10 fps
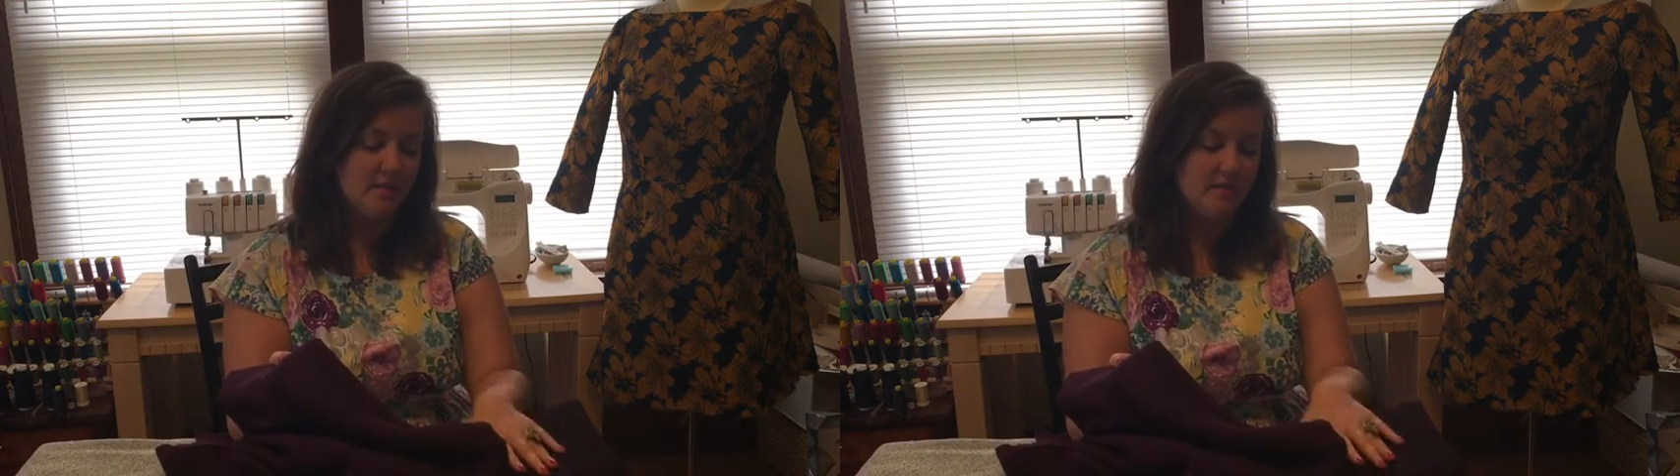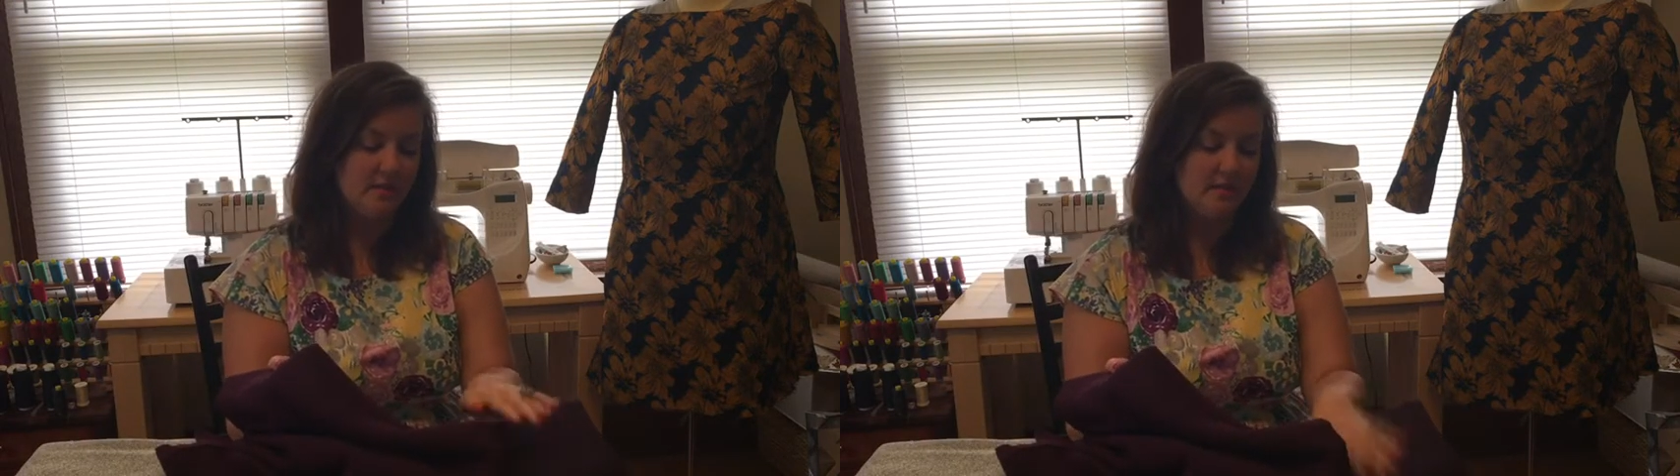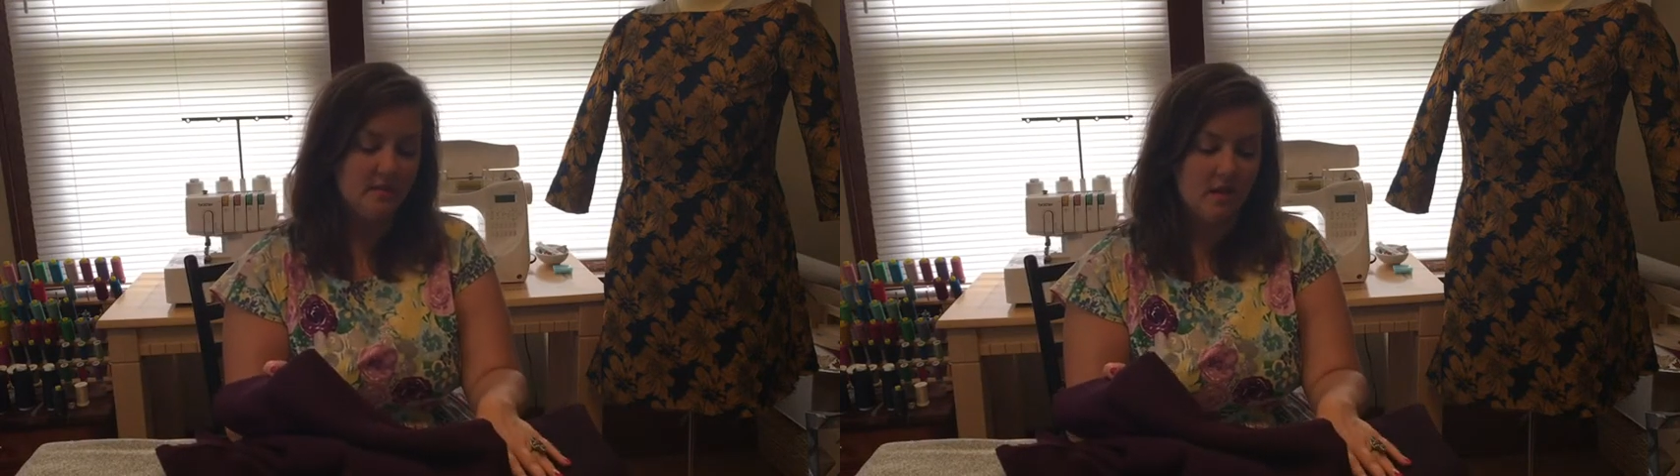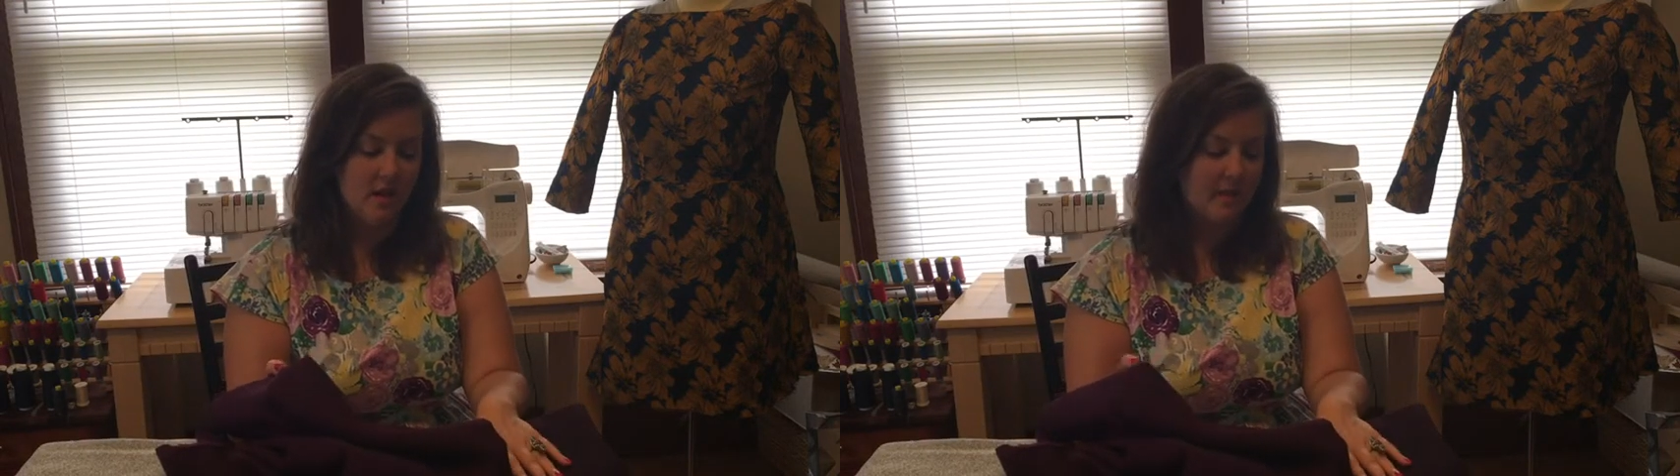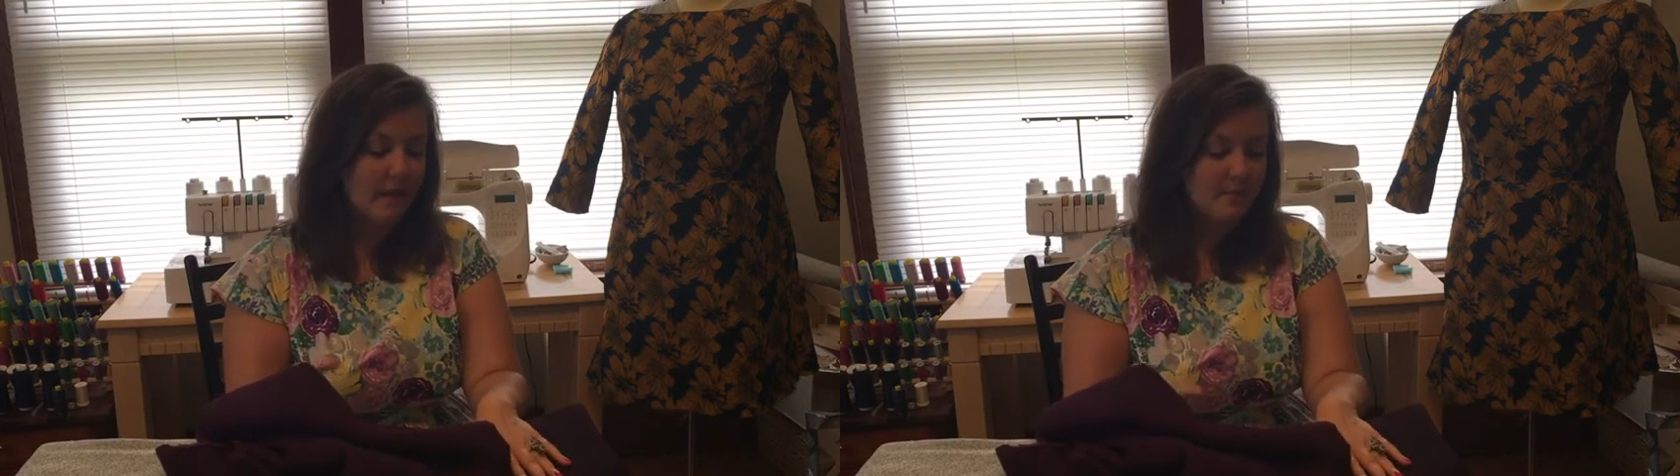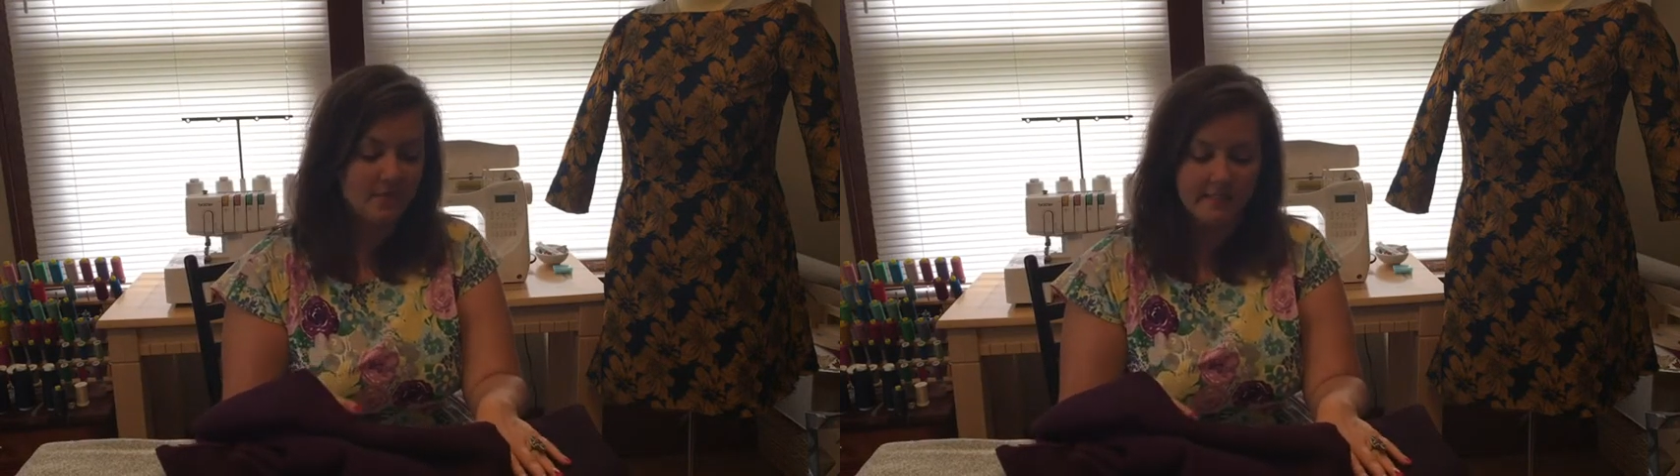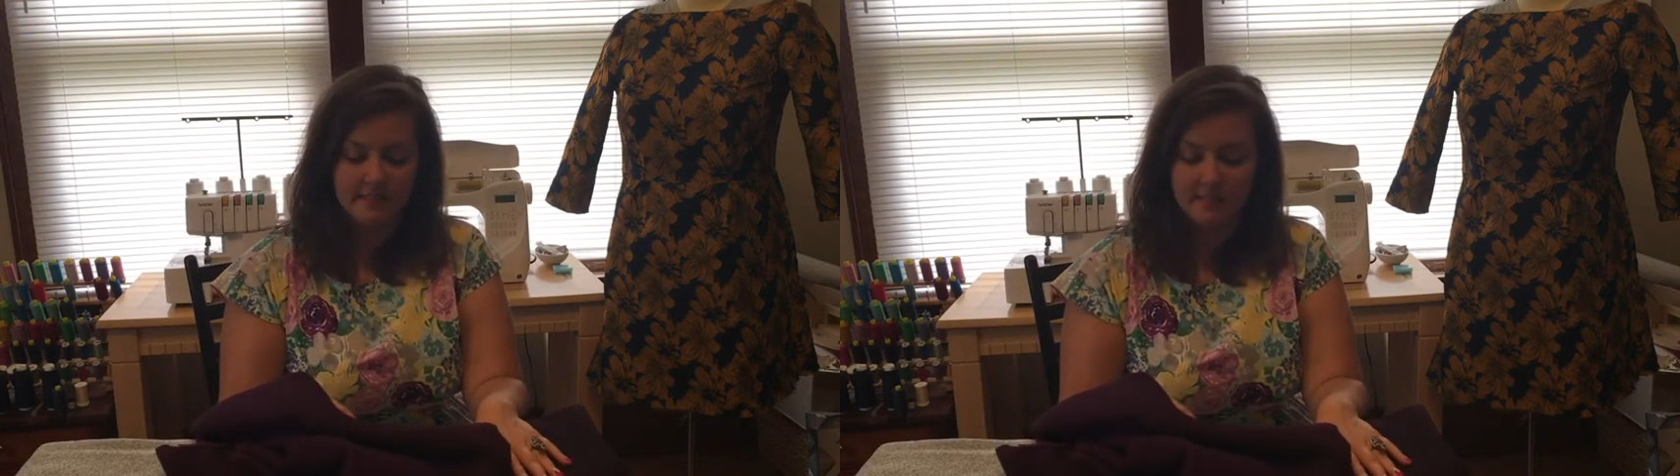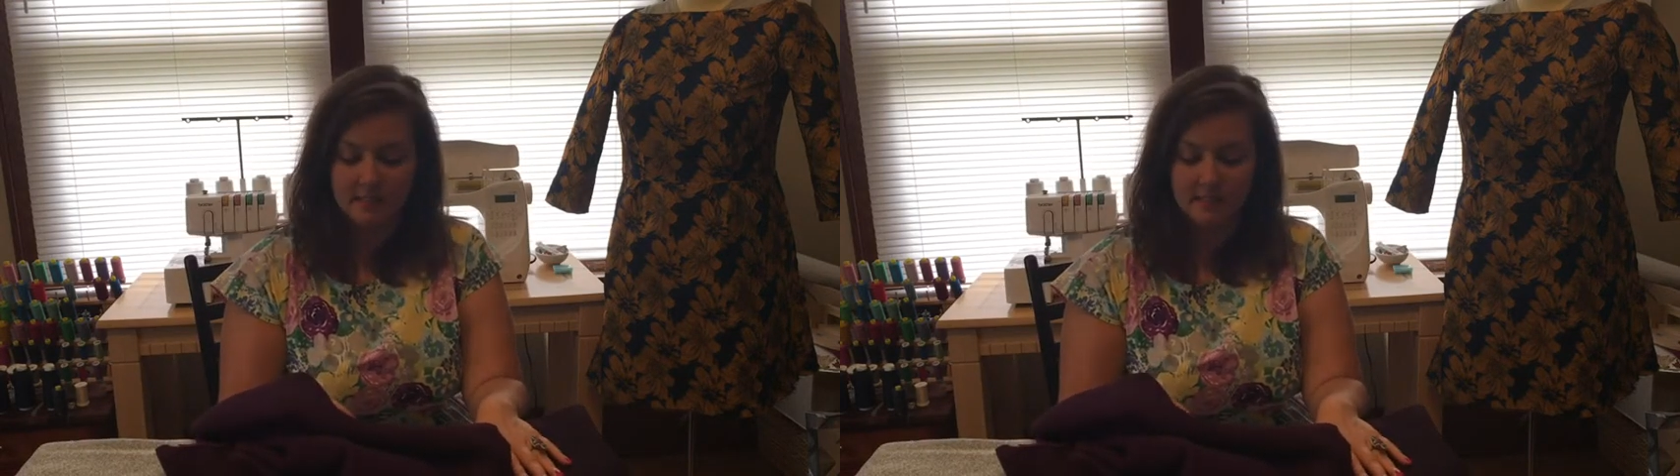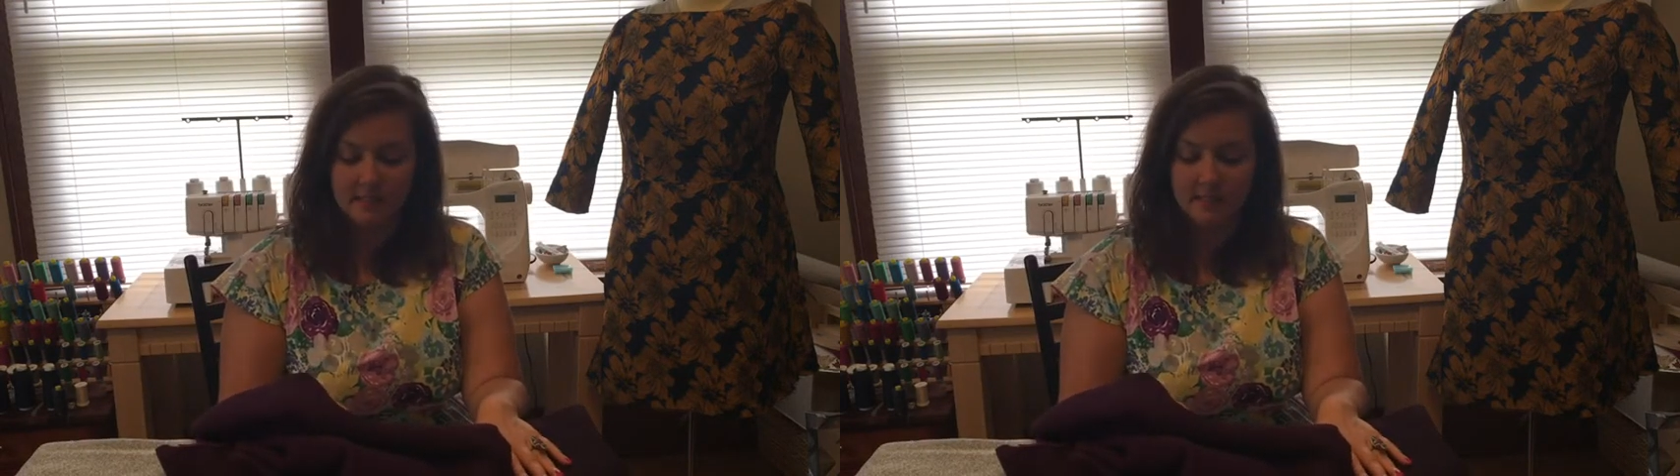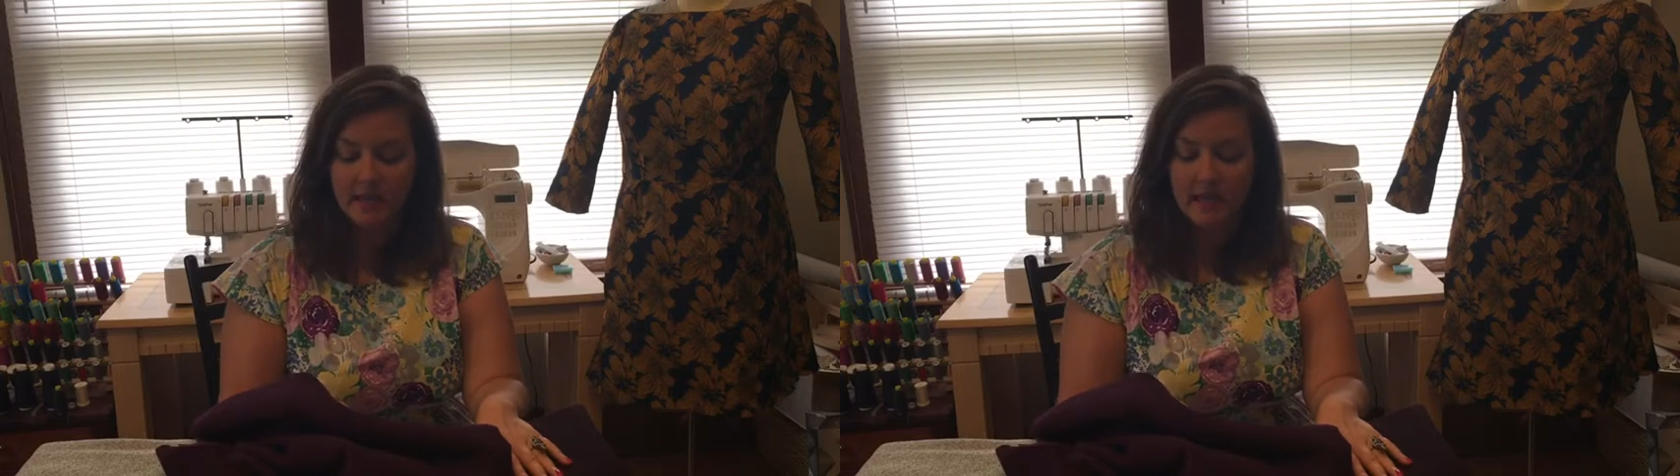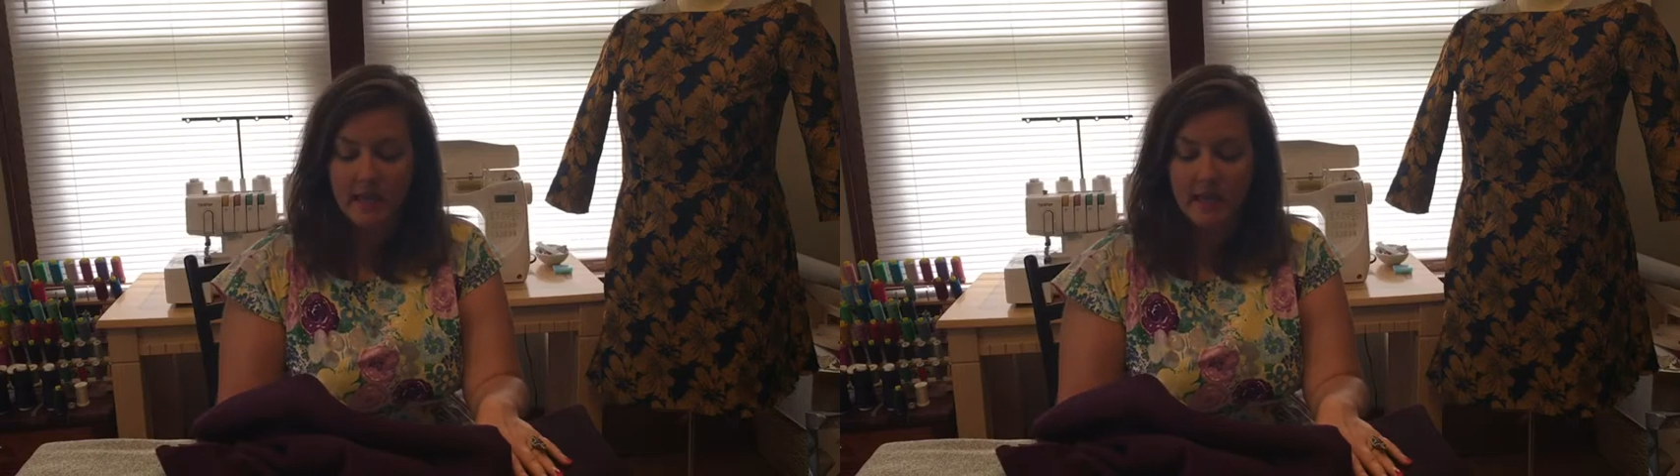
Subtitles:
this gabardine does,